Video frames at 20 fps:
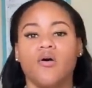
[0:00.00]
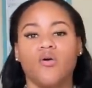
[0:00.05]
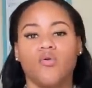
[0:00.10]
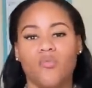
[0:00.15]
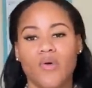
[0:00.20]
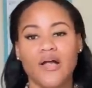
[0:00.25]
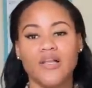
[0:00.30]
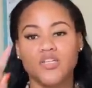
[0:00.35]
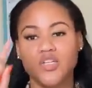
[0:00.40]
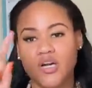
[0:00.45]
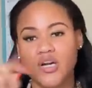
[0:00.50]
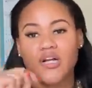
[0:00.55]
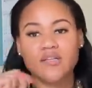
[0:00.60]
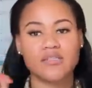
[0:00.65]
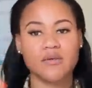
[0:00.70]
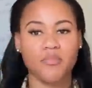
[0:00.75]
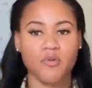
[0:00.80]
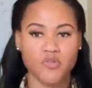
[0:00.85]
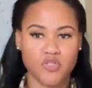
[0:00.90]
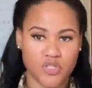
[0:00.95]
Well, you're not
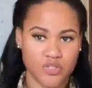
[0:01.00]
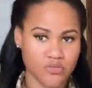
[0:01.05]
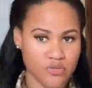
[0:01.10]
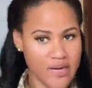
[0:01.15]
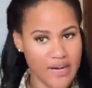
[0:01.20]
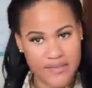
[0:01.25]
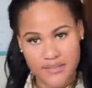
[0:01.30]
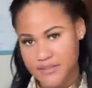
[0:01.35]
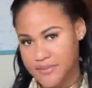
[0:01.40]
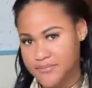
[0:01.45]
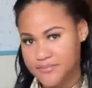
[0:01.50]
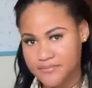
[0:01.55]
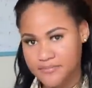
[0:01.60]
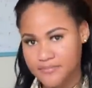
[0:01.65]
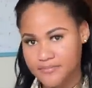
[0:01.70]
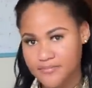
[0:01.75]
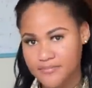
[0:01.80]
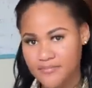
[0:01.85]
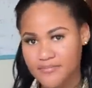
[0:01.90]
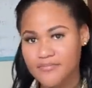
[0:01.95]
supposed to do that.
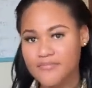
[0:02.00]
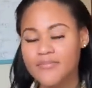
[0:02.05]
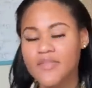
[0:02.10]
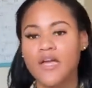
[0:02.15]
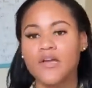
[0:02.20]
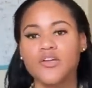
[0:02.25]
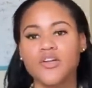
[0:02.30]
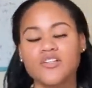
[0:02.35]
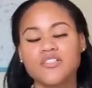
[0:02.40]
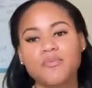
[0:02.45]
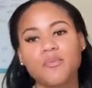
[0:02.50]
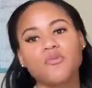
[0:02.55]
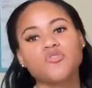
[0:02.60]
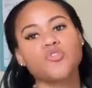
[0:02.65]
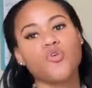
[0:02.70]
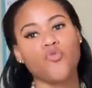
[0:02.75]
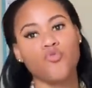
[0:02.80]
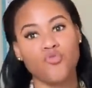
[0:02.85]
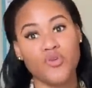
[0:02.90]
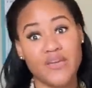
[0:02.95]
You're supposed
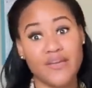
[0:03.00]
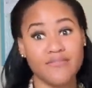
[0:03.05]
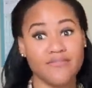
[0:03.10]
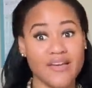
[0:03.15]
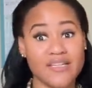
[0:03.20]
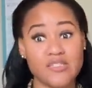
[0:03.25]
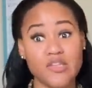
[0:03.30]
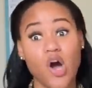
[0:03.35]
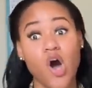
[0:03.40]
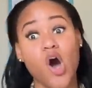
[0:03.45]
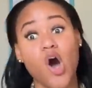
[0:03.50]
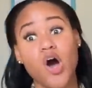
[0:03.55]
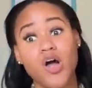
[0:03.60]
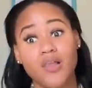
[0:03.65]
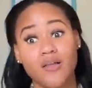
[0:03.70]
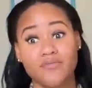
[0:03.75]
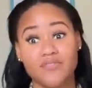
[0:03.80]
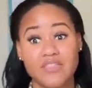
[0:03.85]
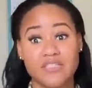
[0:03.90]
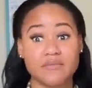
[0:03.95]
to reinvest all
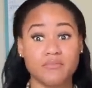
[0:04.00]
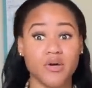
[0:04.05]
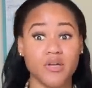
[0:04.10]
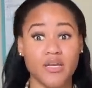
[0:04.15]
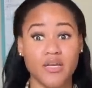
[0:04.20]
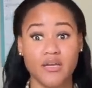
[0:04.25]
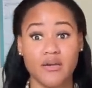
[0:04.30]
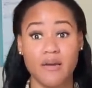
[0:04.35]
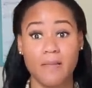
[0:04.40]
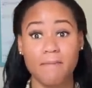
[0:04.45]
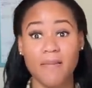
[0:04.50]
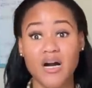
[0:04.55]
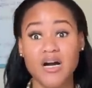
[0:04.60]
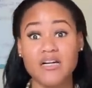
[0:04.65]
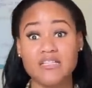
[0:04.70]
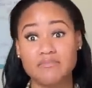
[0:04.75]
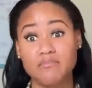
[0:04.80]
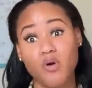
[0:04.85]
of this money, because